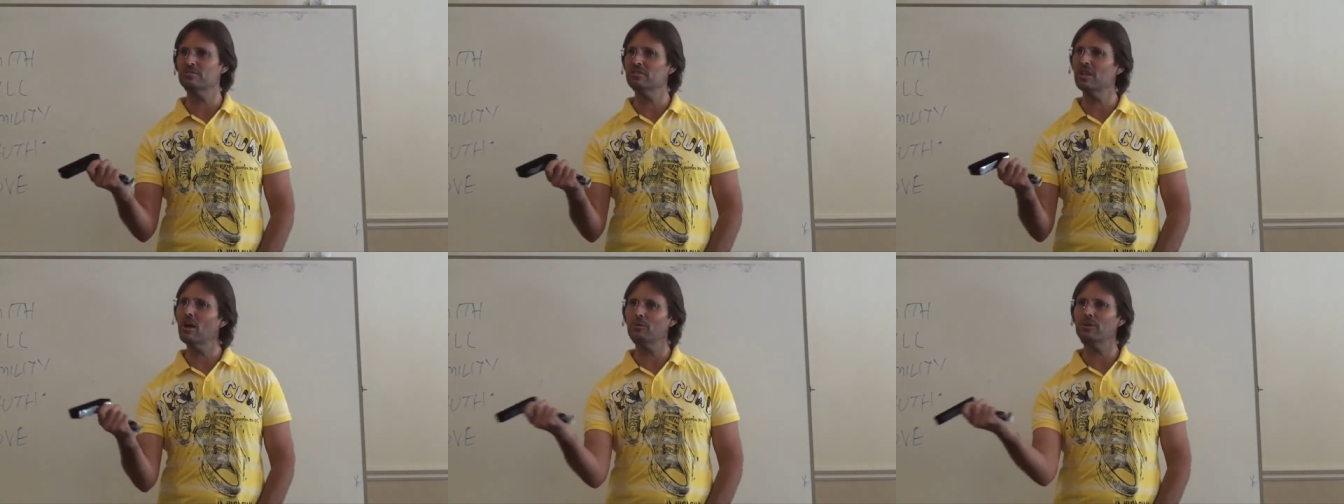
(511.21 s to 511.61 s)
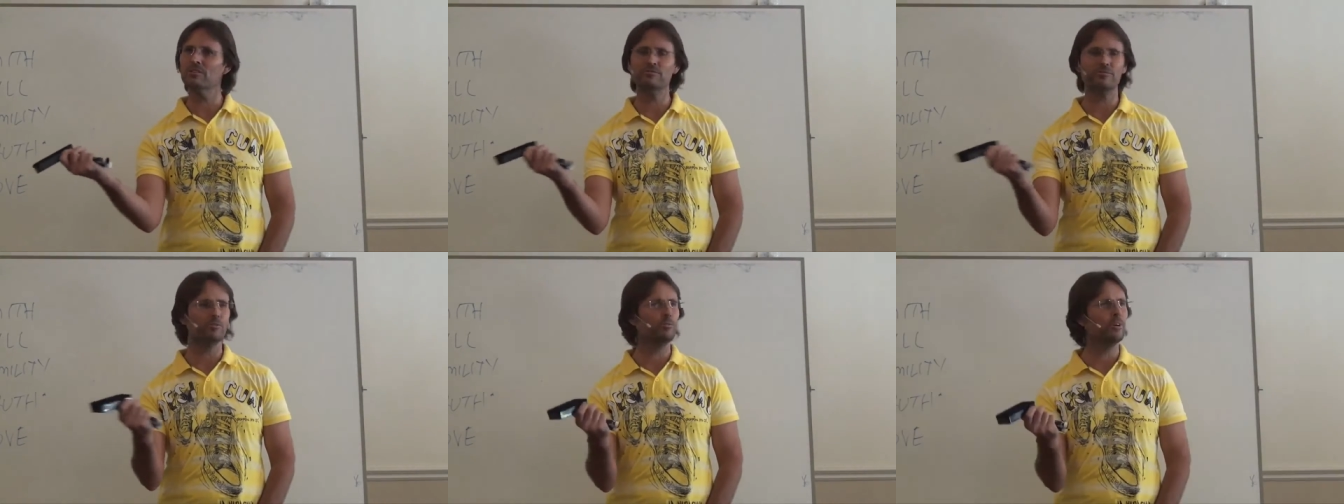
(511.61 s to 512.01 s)

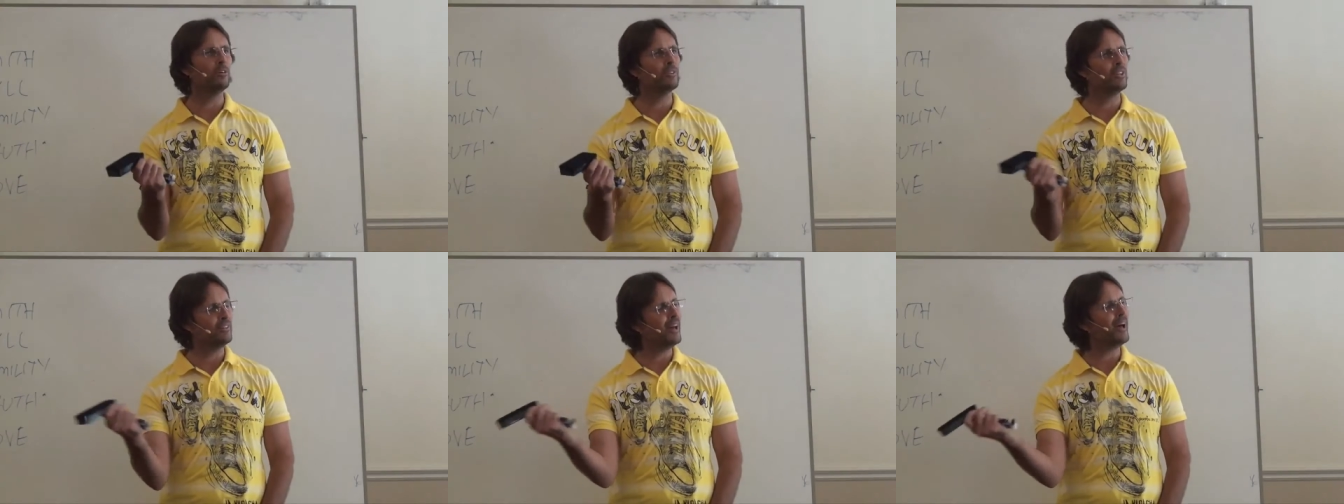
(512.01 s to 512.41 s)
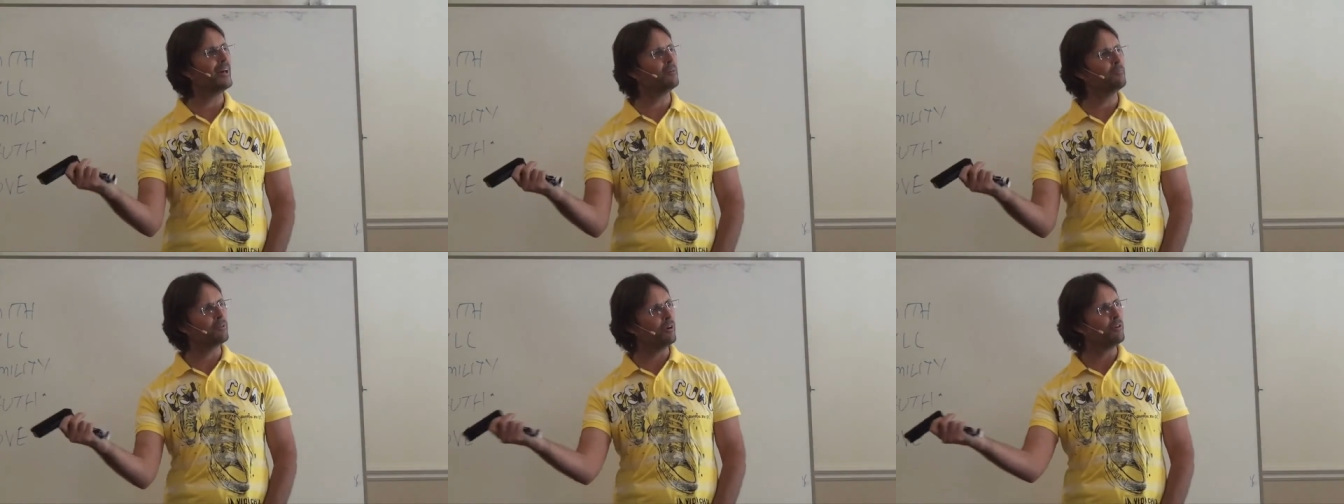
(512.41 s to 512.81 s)
knowing full well that
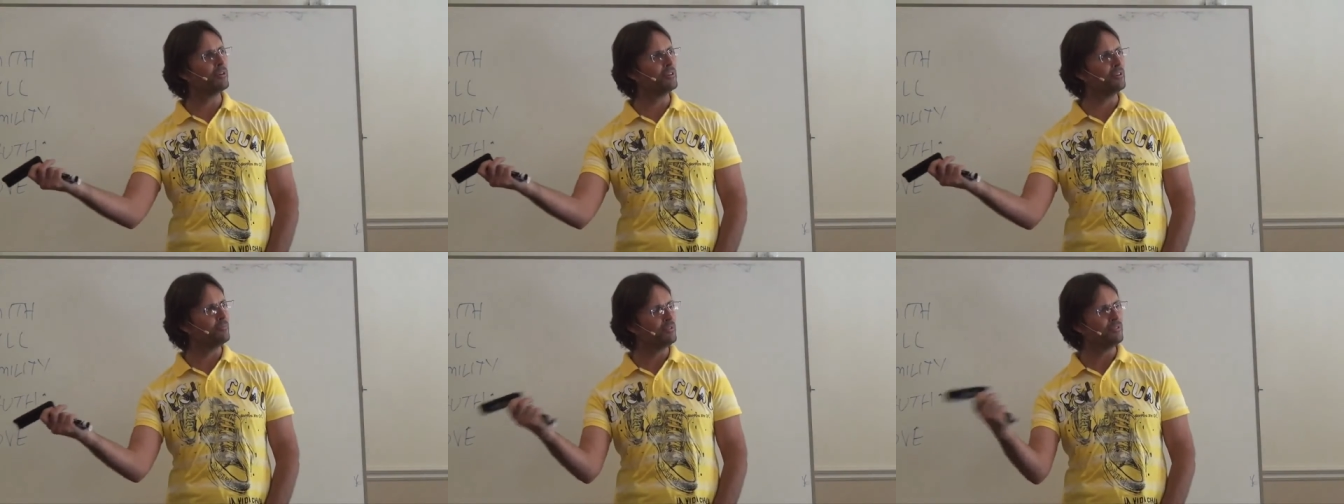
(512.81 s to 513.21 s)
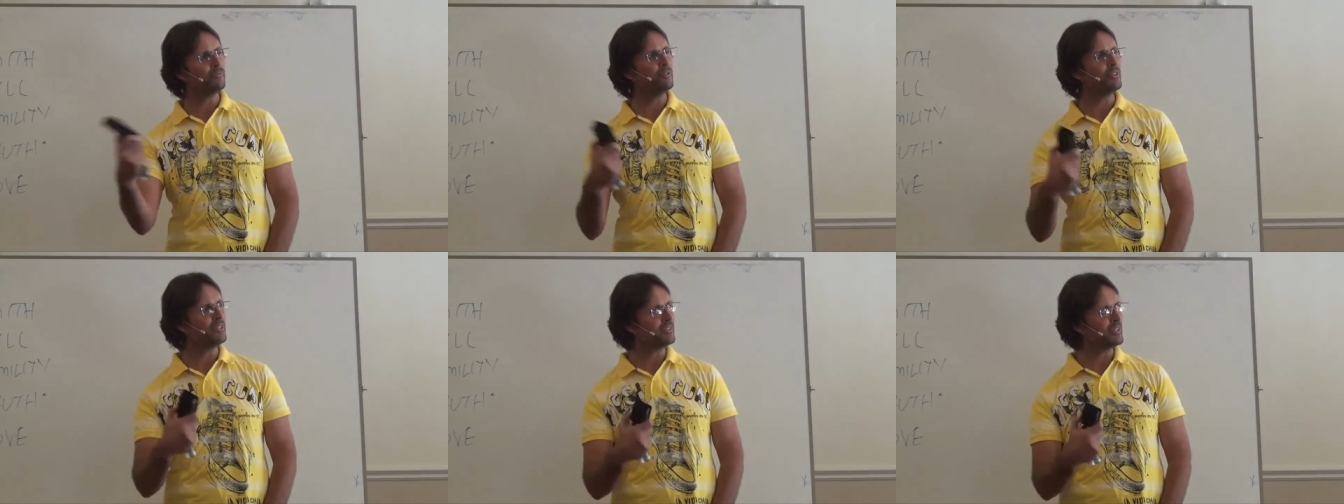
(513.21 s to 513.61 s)
they broke it
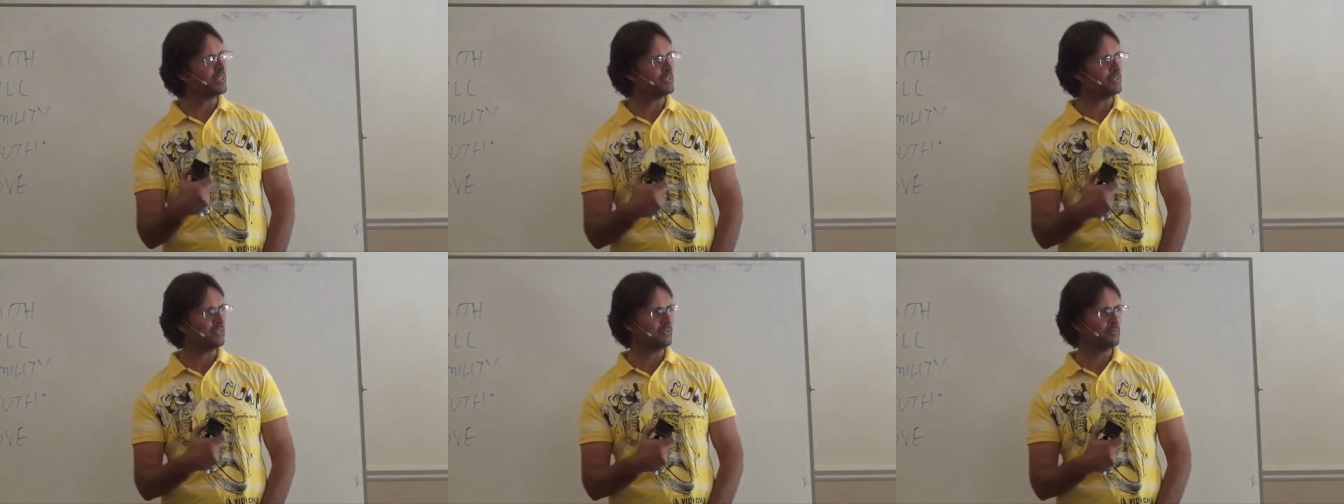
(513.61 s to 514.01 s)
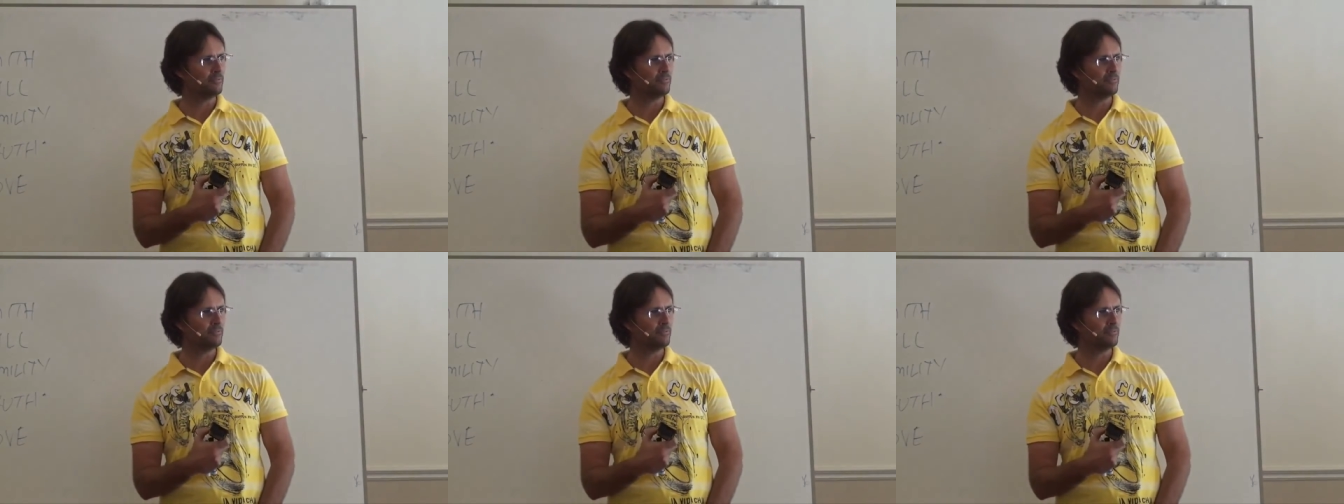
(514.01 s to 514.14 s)
before they sent it.